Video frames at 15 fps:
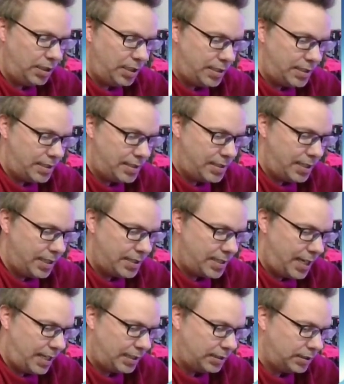is
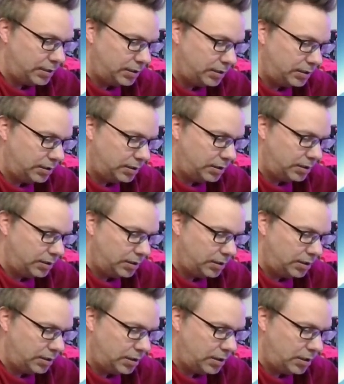6x
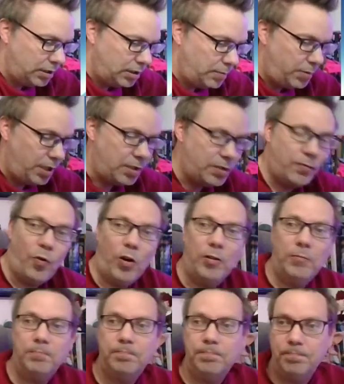plus 4.